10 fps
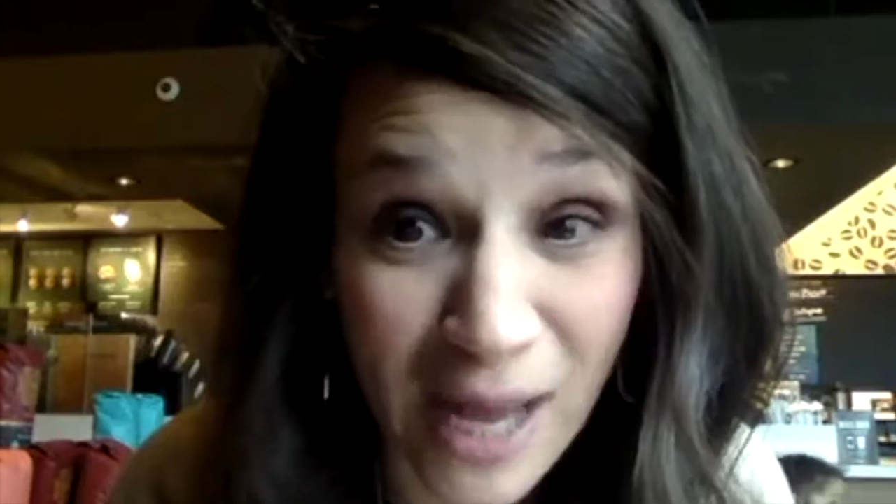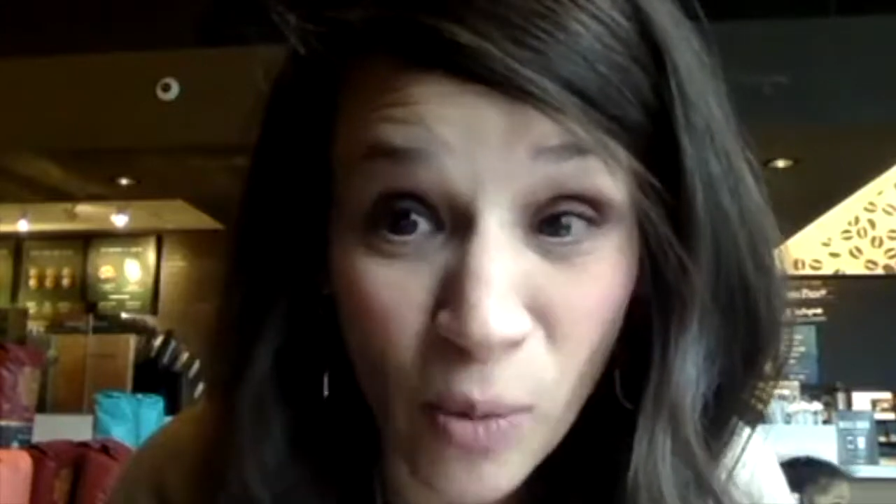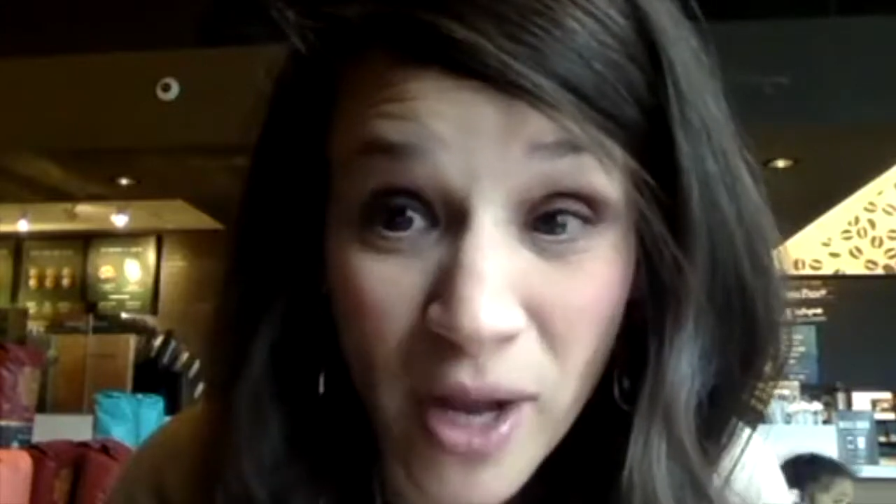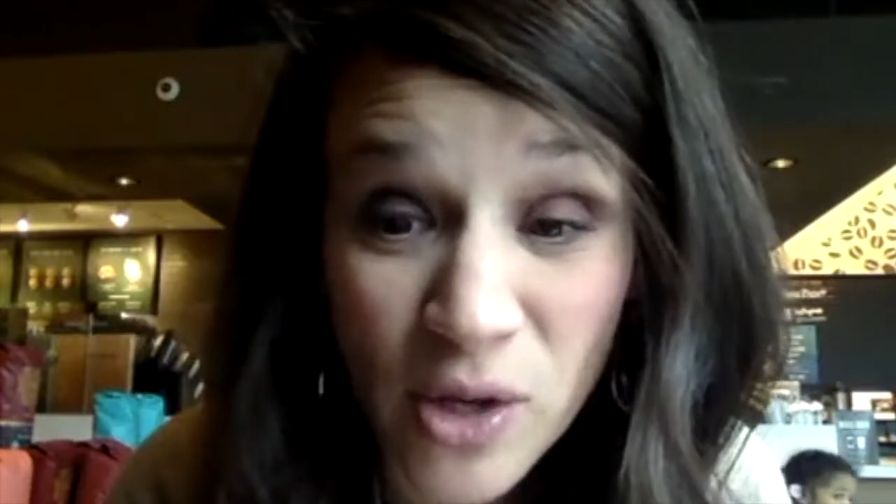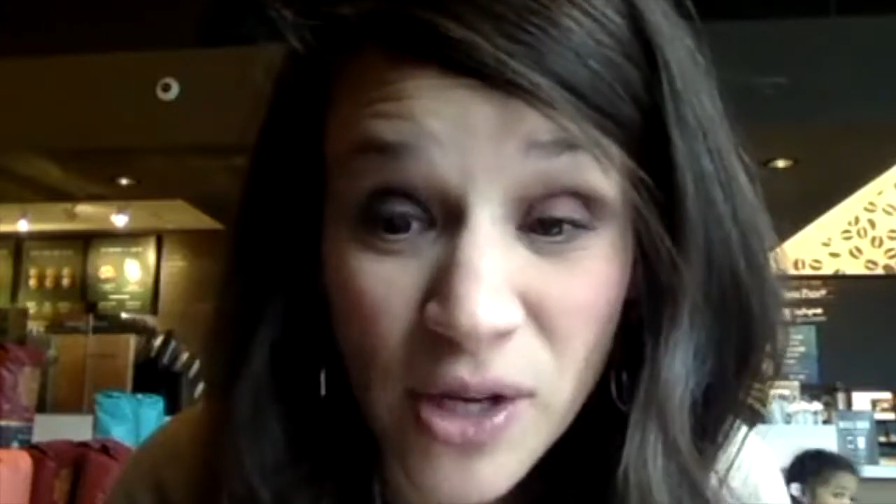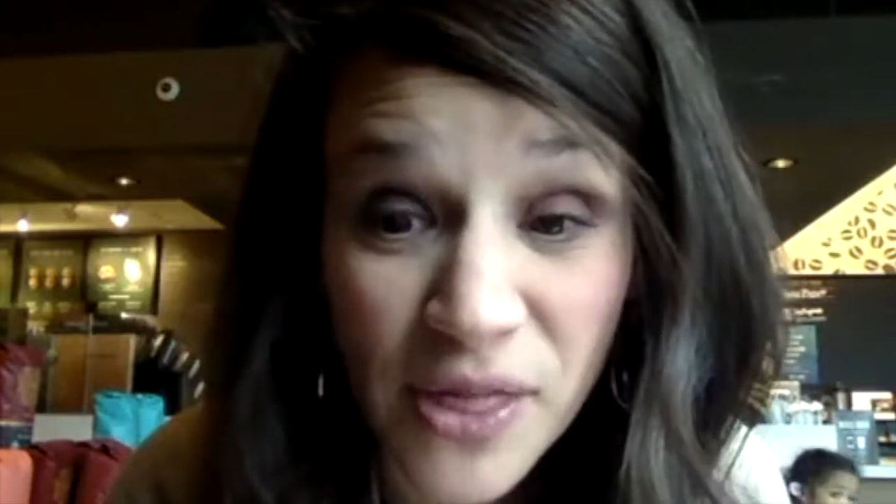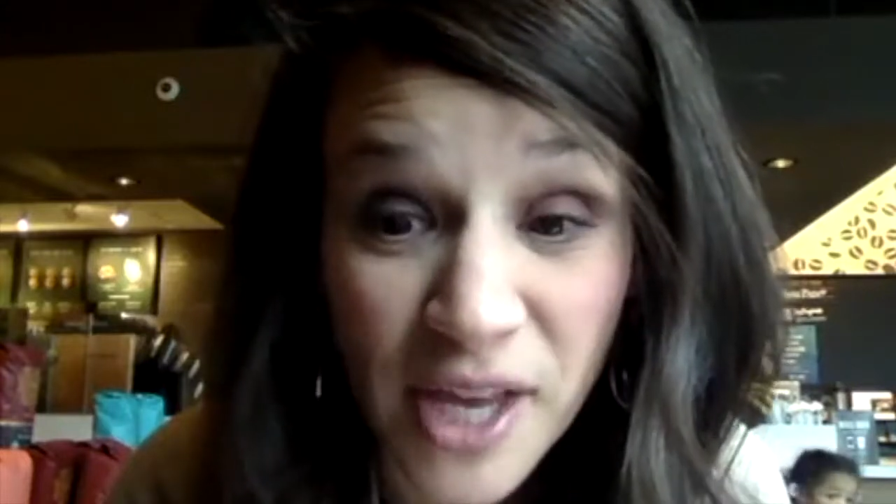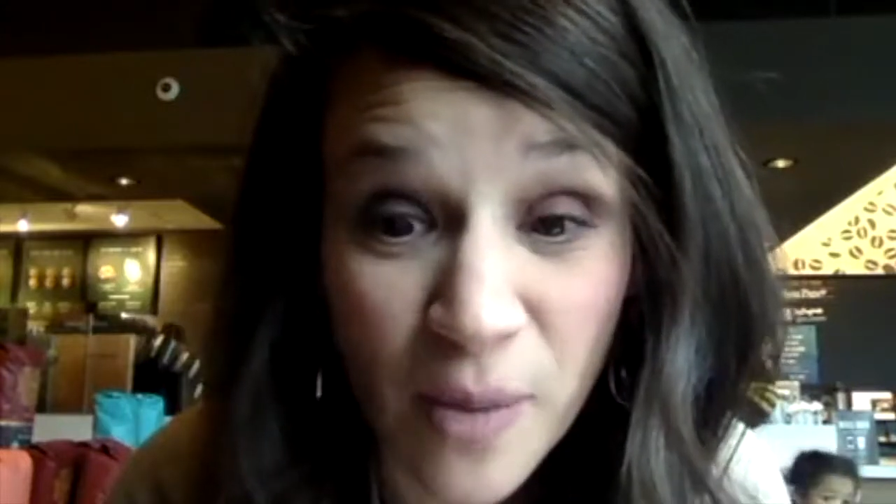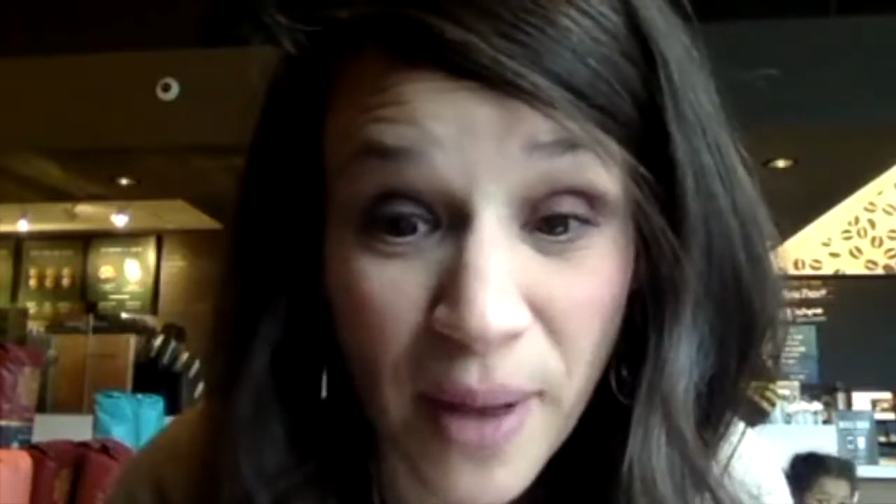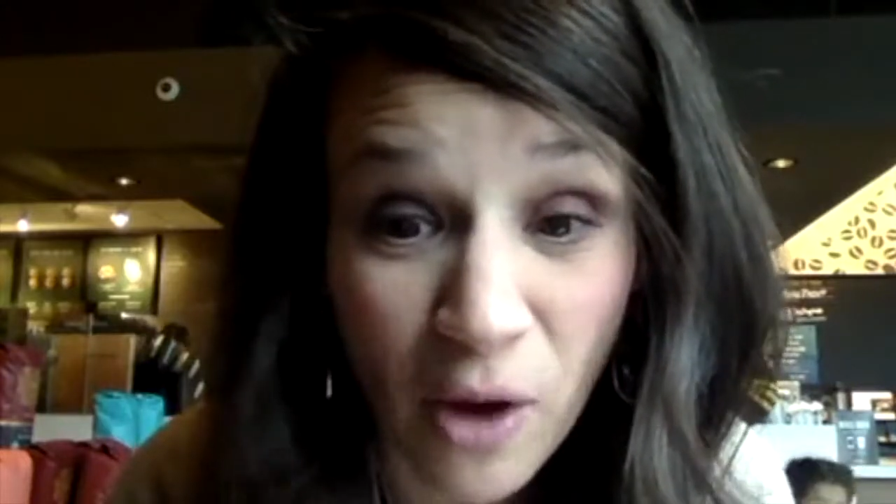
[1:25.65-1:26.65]
I want you to
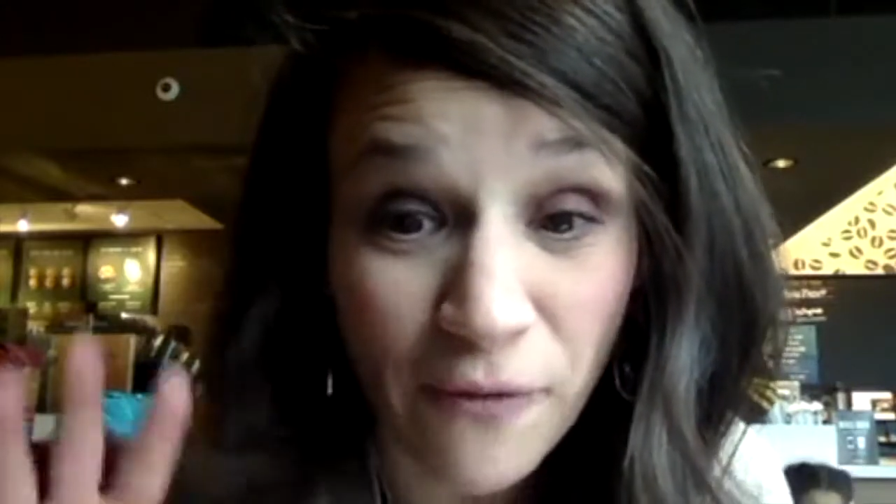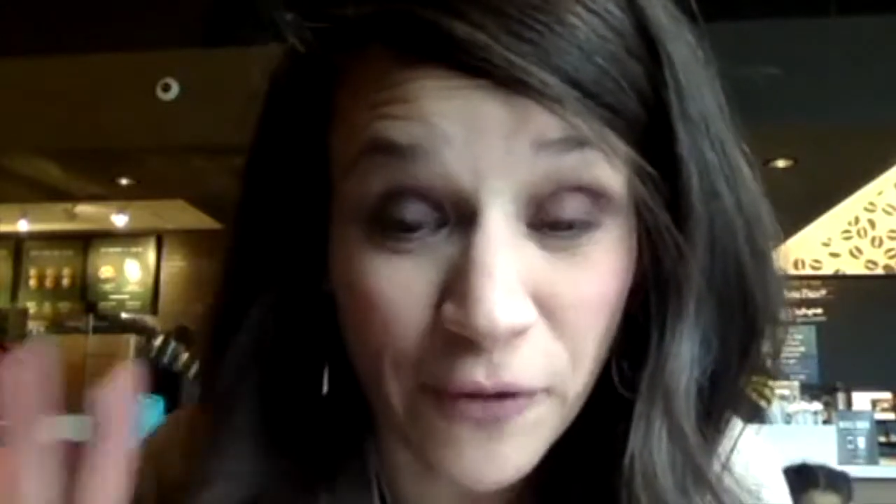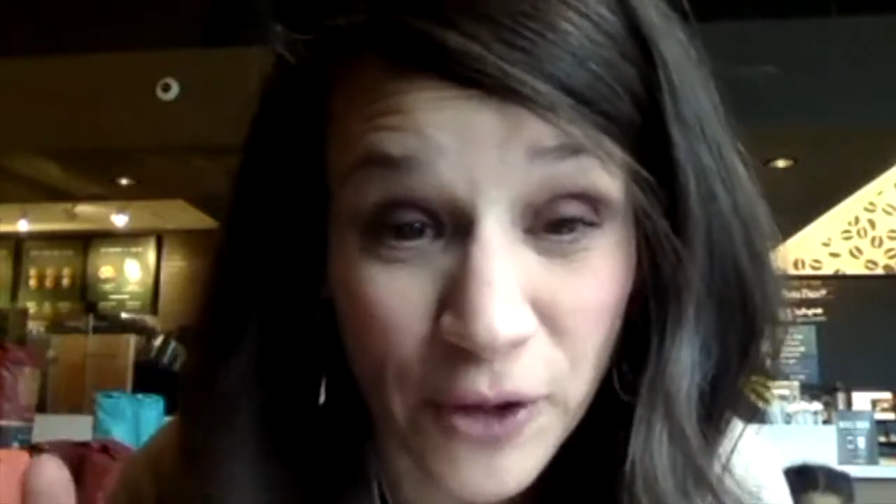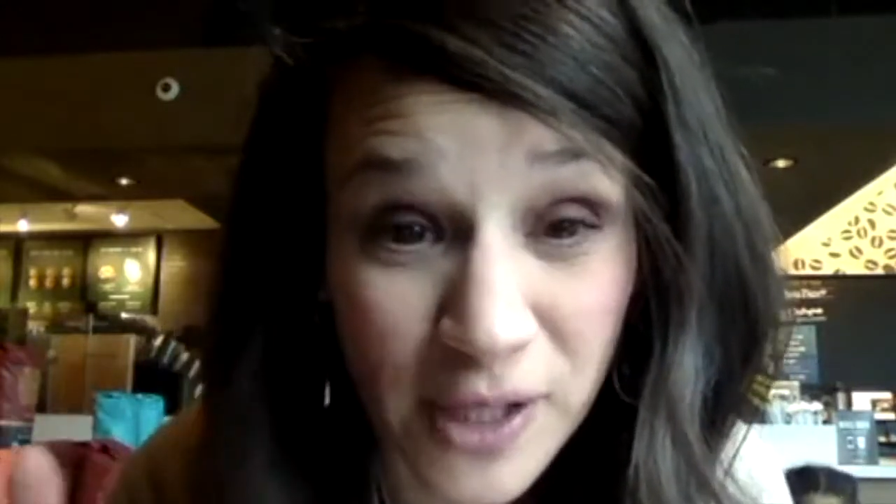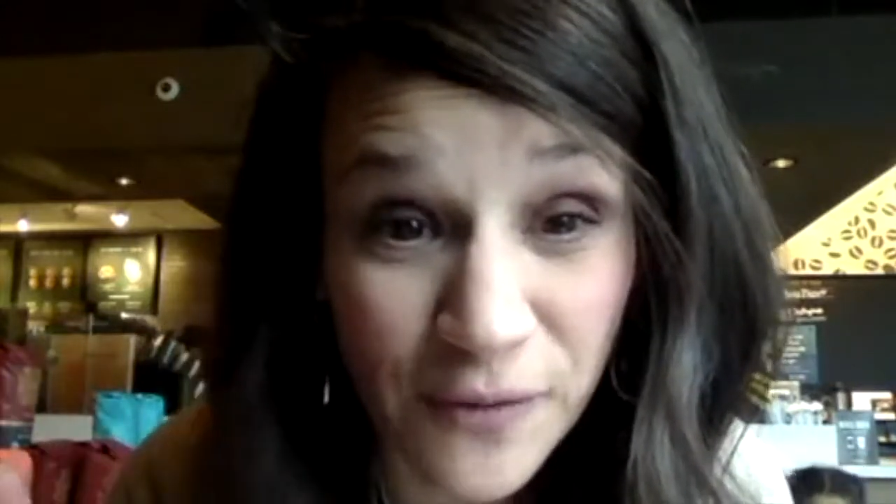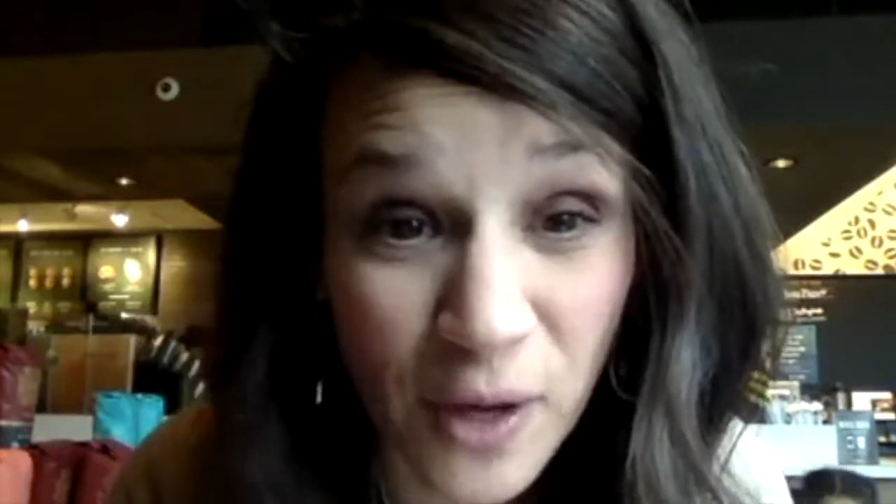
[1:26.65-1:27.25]
think about first of all,